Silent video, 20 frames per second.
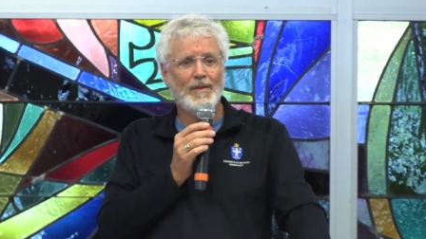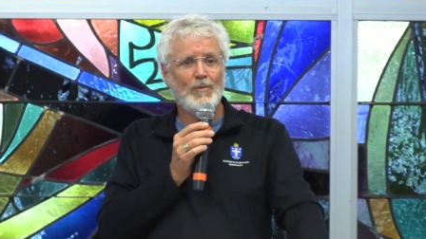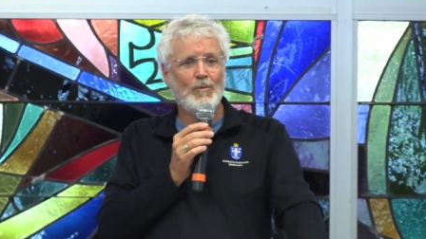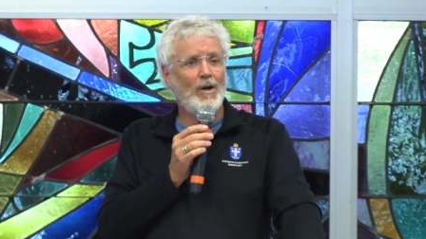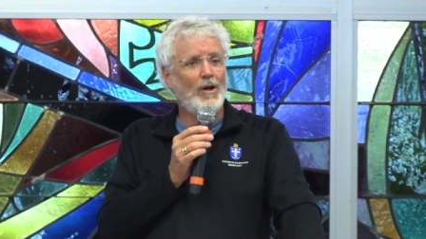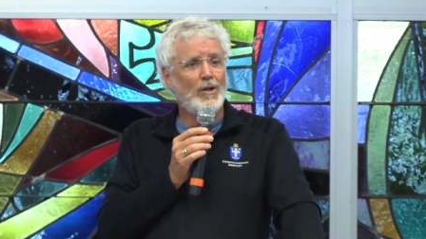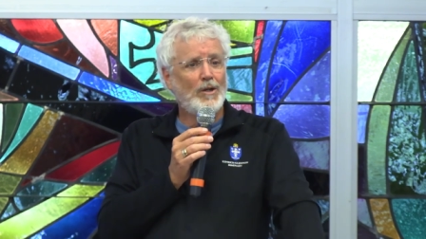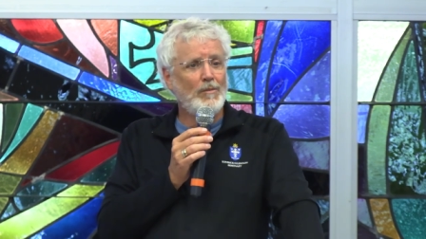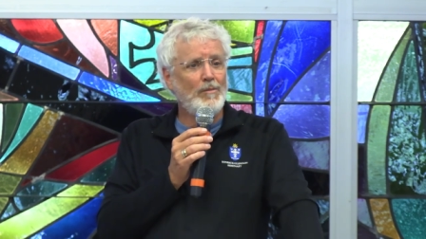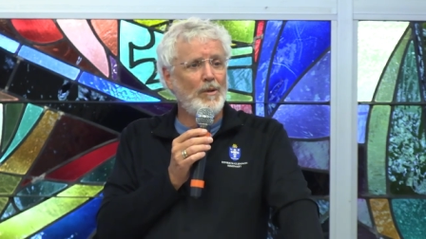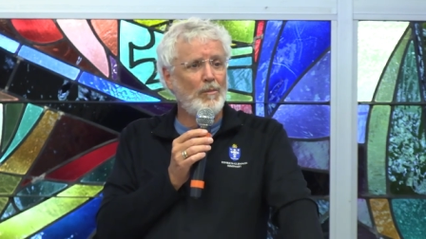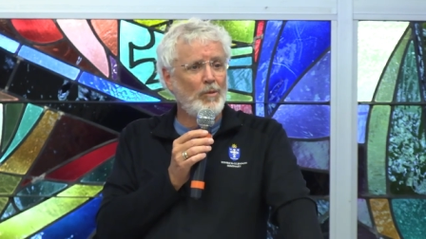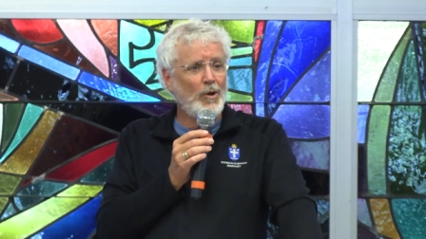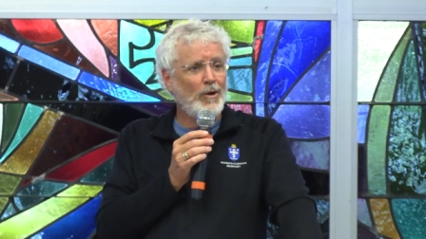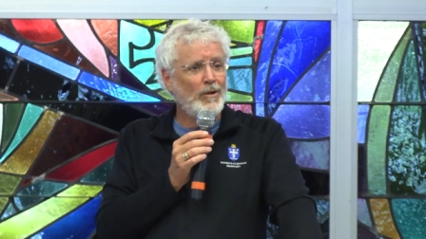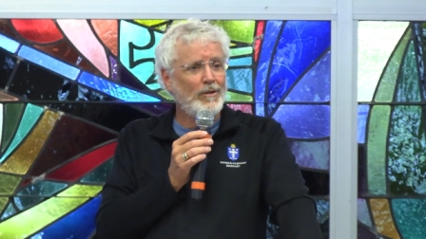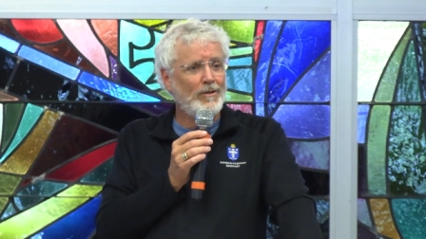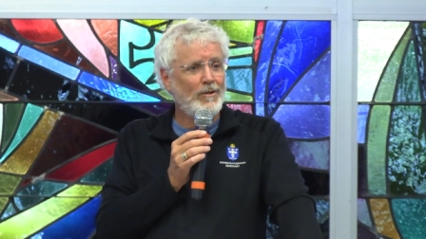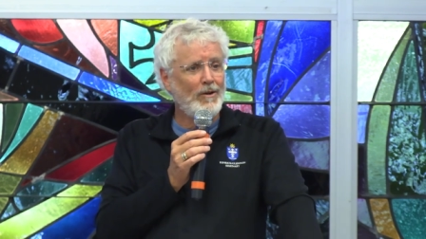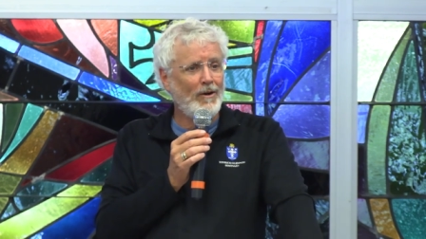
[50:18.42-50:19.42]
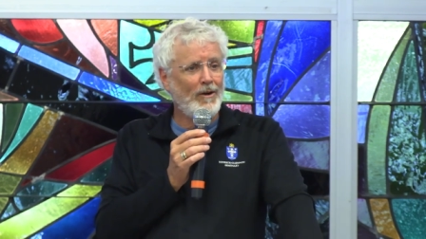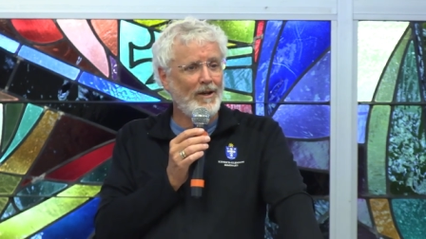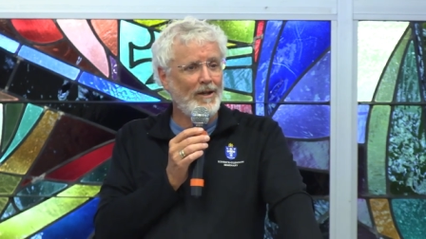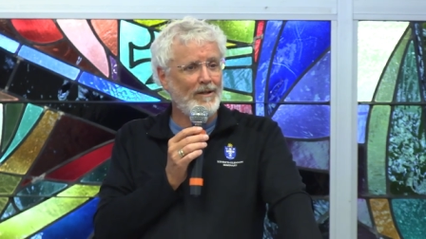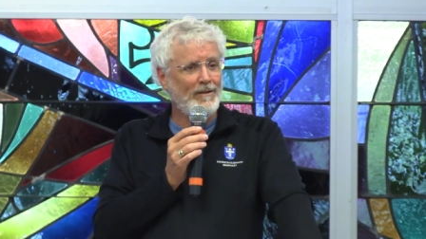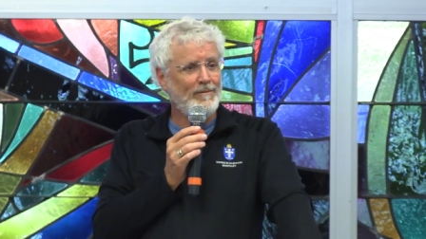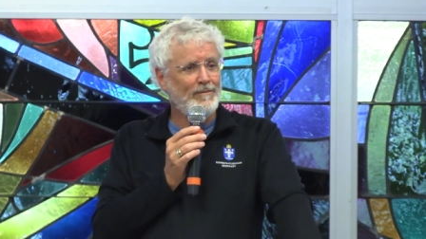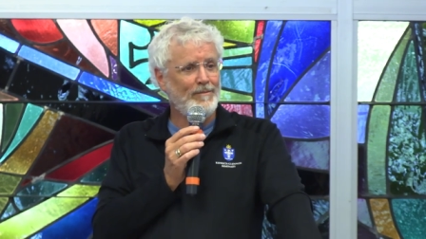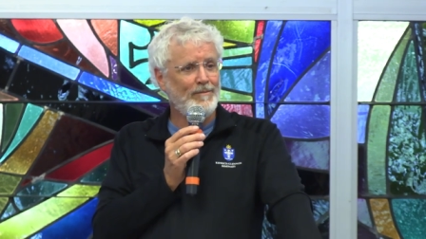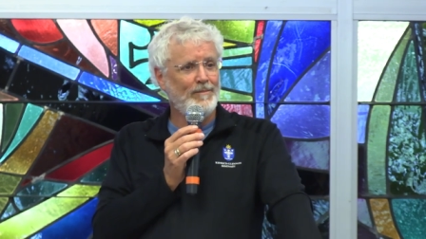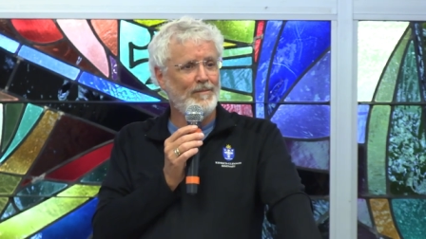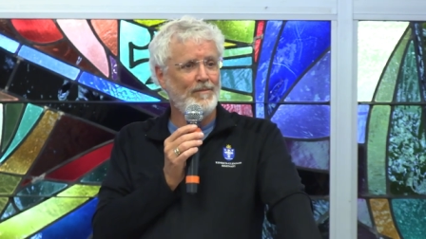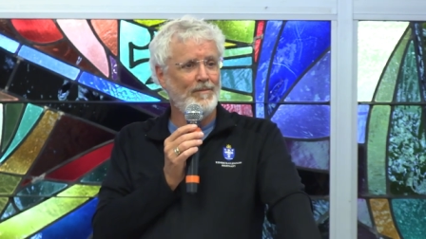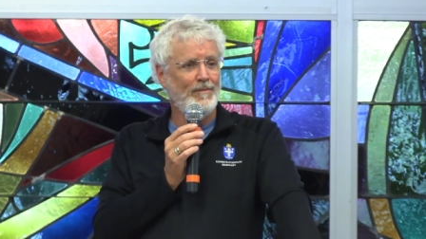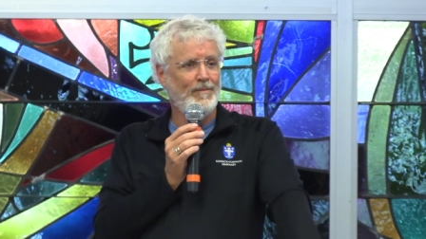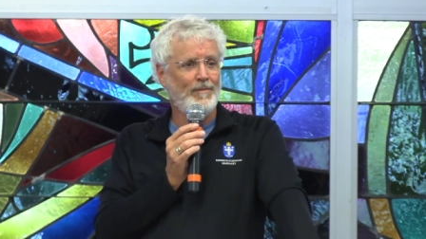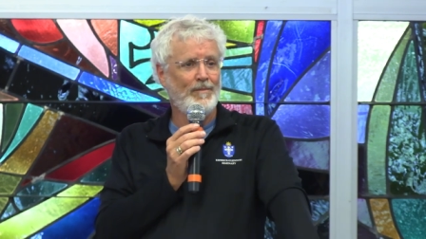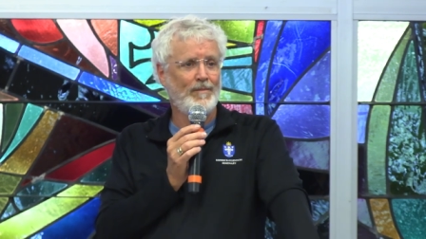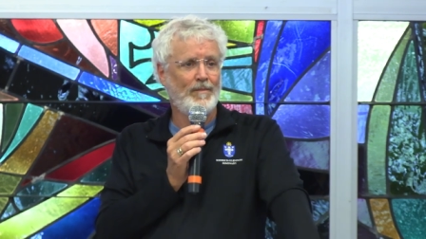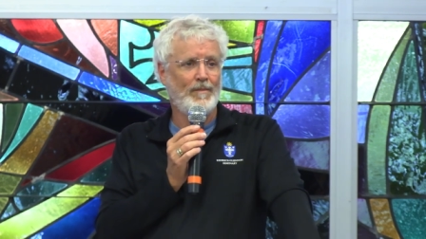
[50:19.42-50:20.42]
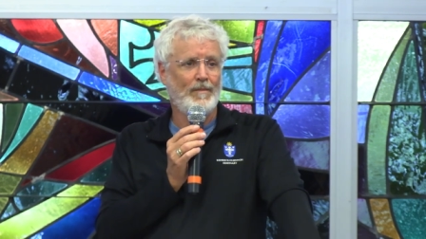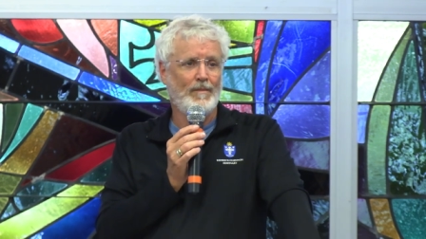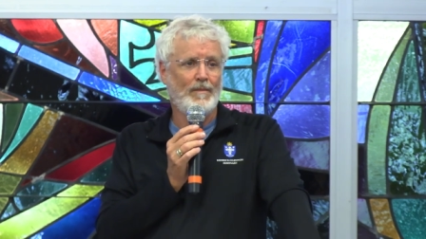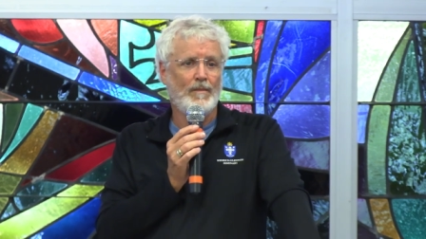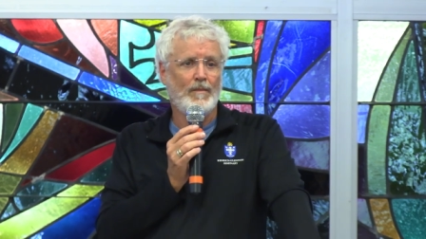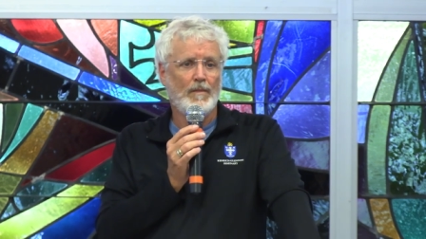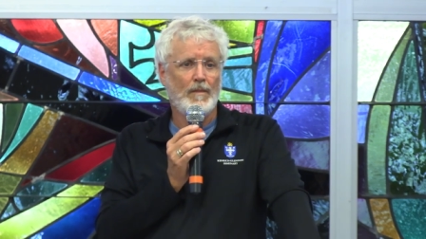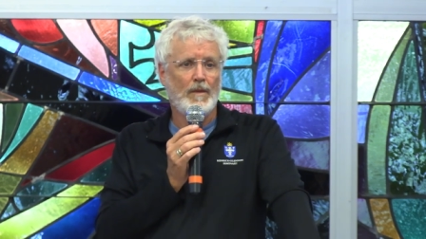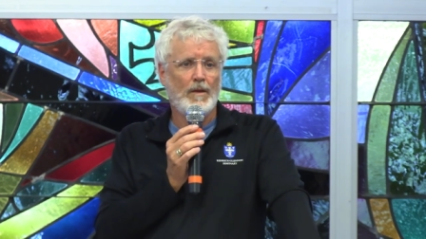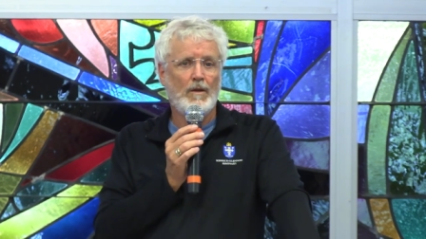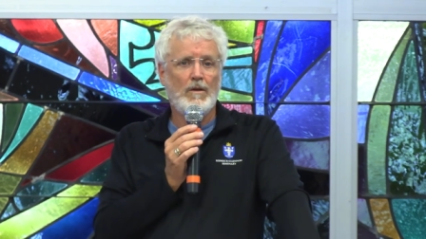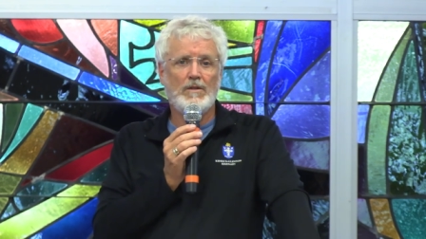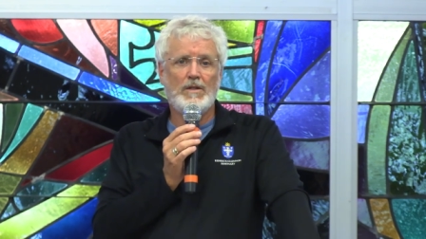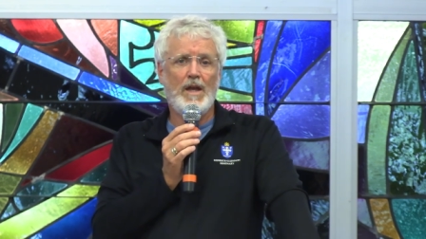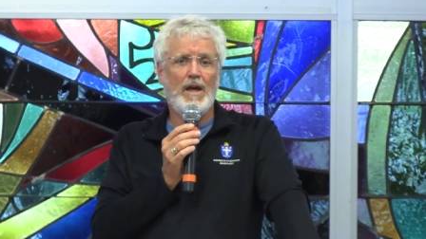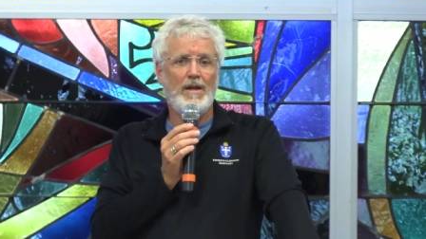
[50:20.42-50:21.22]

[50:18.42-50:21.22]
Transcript: Welcome to purgatory. Because